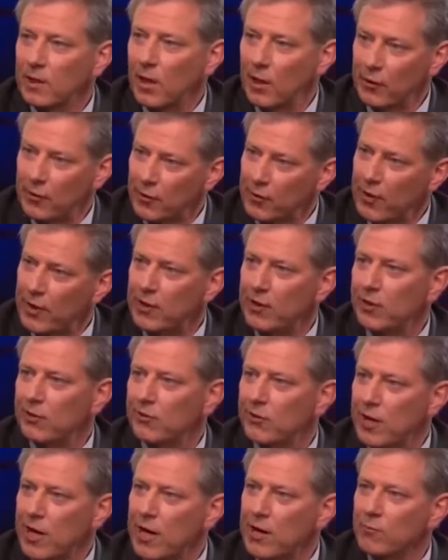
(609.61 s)
Other than
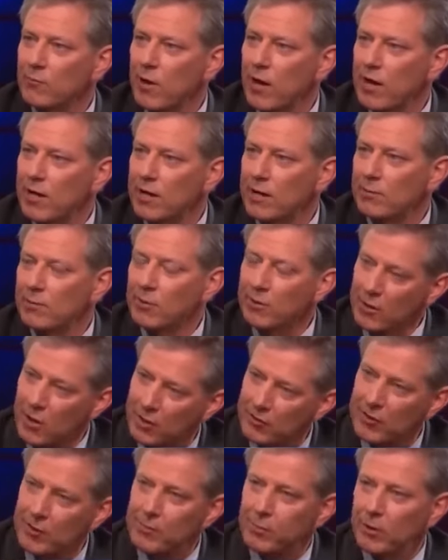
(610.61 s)
his handwriting,
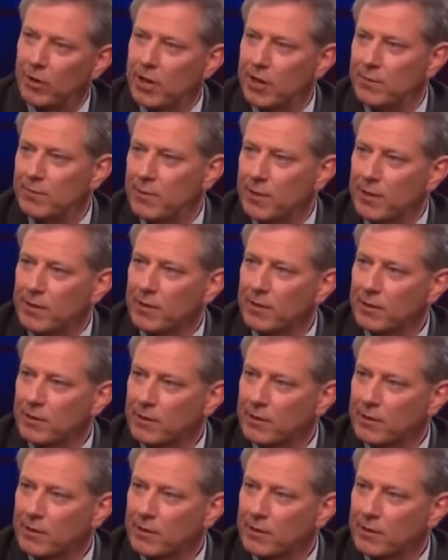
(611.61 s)
because he played me.